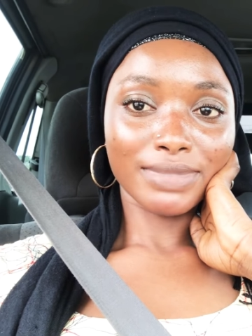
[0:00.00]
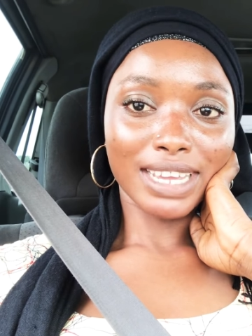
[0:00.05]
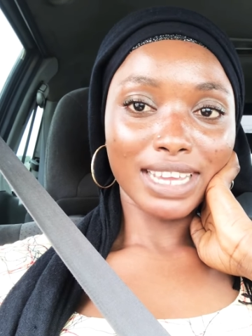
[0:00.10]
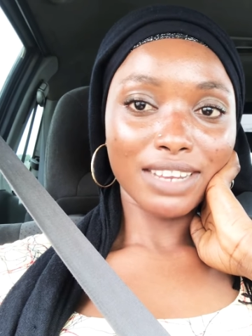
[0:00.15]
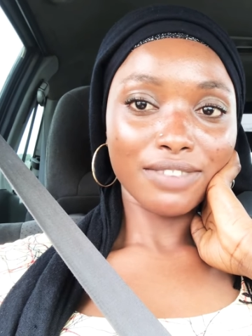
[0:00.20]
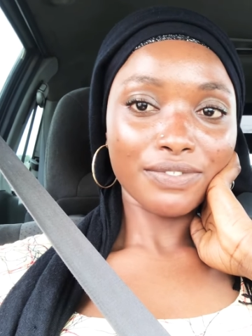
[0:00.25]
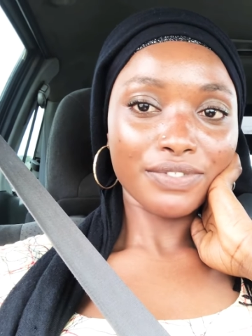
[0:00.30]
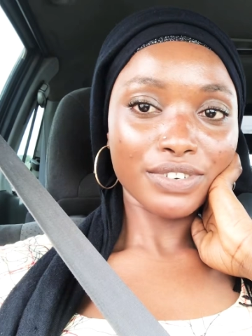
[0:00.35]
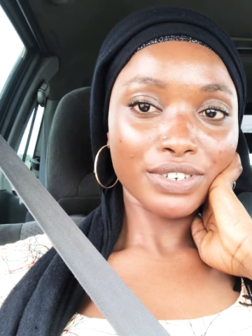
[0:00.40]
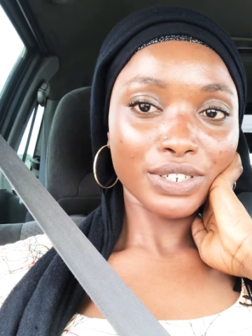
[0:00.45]
the
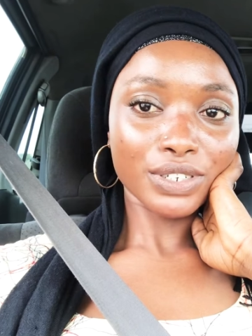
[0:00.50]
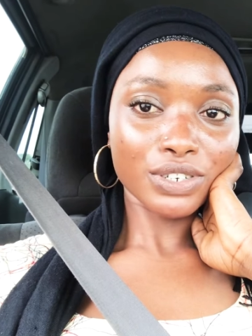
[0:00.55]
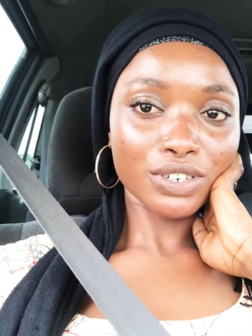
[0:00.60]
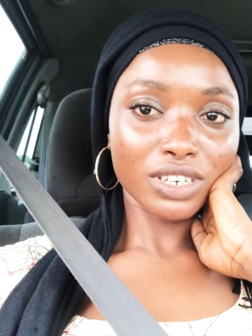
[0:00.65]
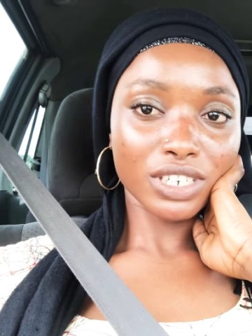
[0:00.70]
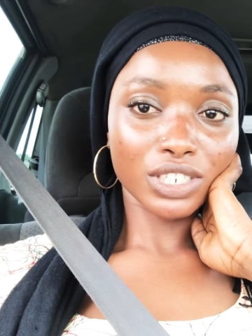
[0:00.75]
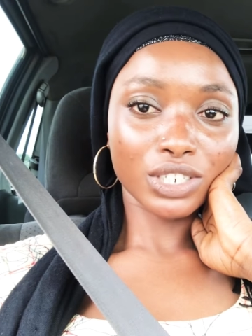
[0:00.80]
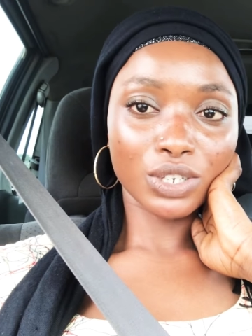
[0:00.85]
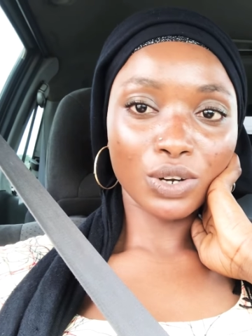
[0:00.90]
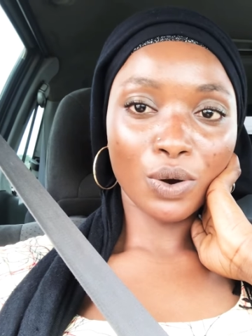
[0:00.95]

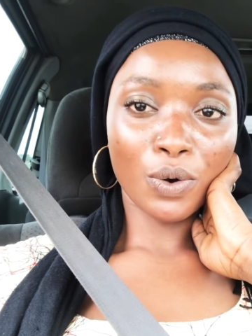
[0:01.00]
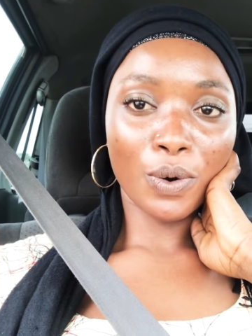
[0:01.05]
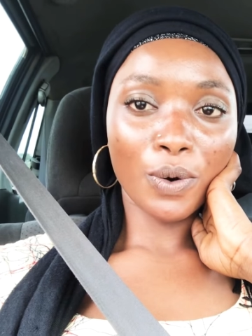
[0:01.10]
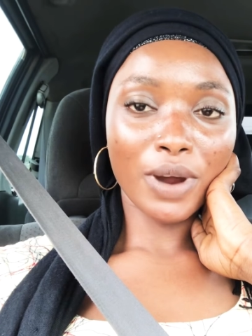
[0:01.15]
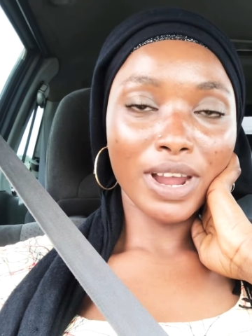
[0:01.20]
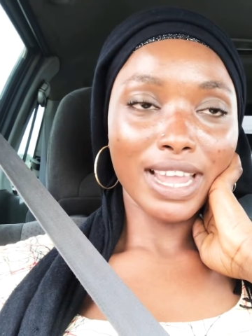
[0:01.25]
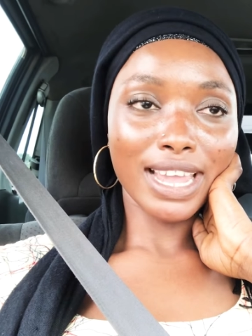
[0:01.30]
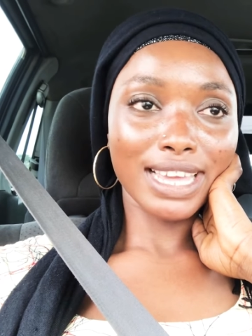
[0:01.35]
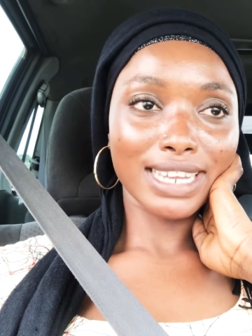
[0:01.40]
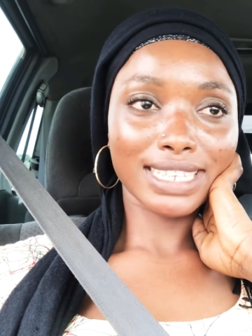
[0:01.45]

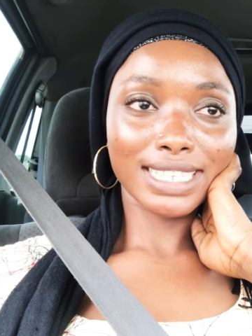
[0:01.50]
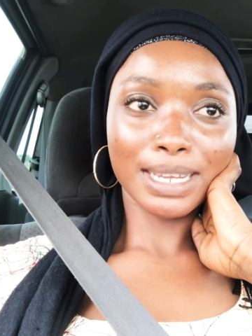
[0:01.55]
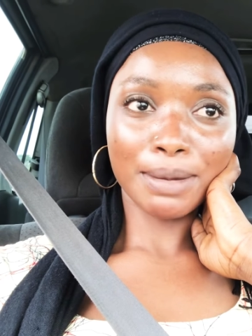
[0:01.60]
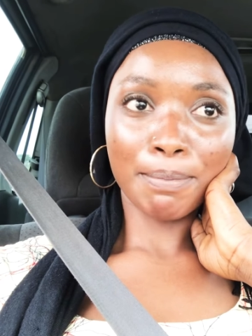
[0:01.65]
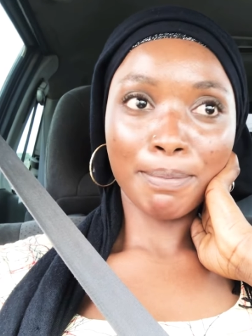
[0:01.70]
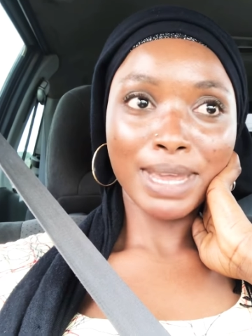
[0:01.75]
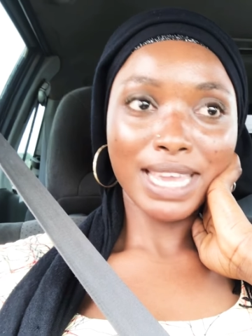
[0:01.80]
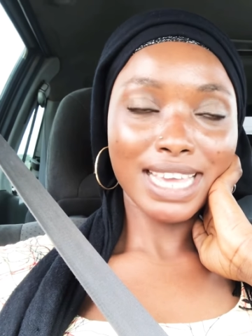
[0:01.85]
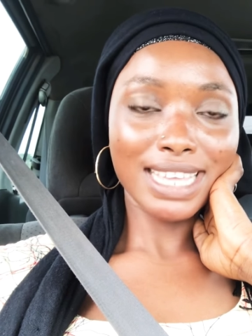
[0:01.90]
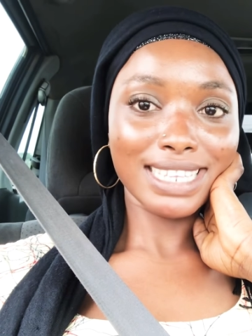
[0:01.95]
infrastructure is
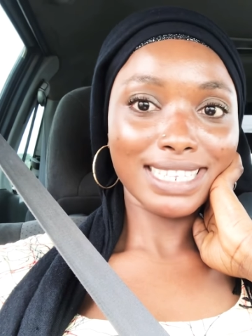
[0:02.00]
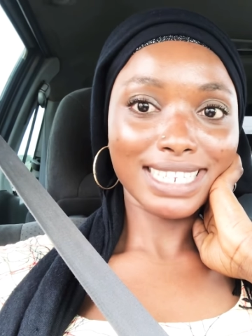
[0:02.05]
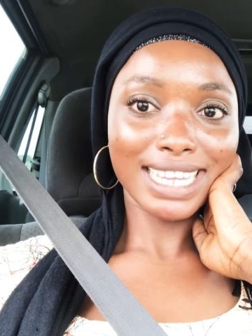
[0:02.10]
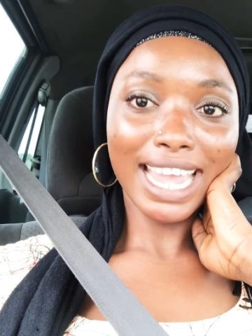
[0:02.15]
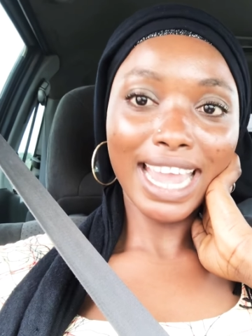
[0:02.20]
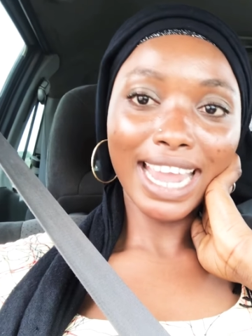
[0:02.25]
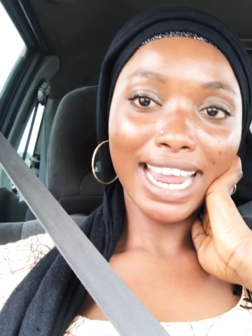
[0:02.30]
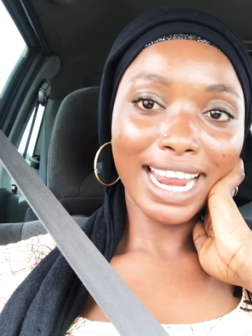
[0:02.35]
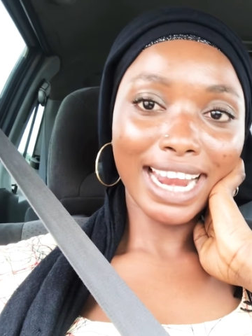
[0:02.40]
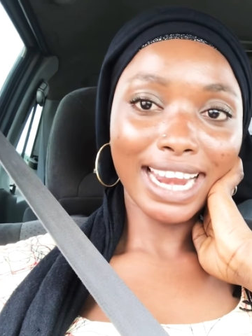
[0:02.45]

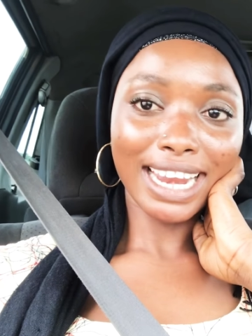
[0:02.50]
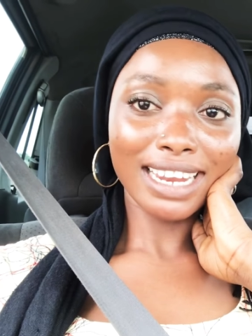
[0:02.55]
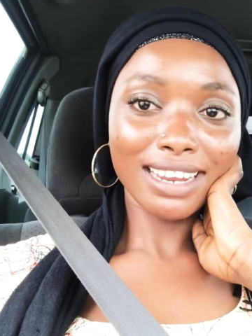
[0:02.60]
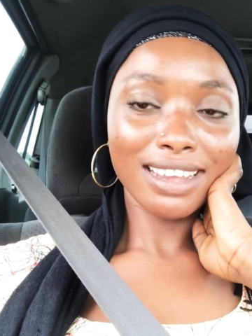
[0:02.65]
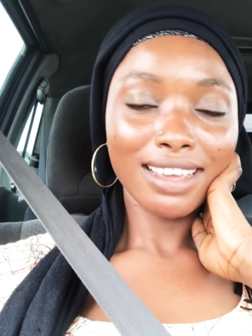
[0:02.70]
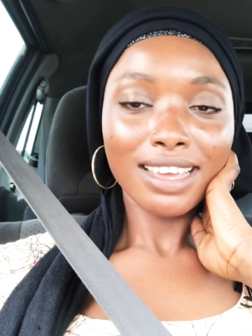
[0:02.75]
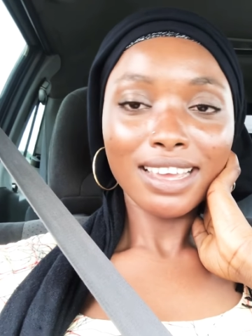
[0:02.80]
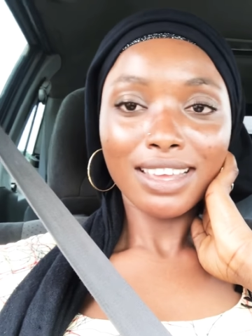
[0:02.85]
amazing,